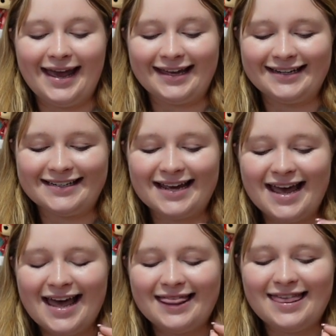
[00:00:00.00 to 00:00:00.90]
and
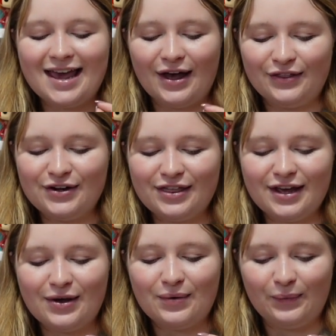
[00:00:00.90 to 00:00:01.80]
the other
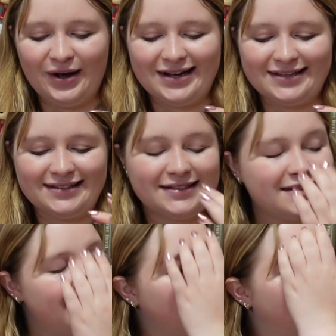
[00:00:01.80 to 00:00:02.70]
thing was,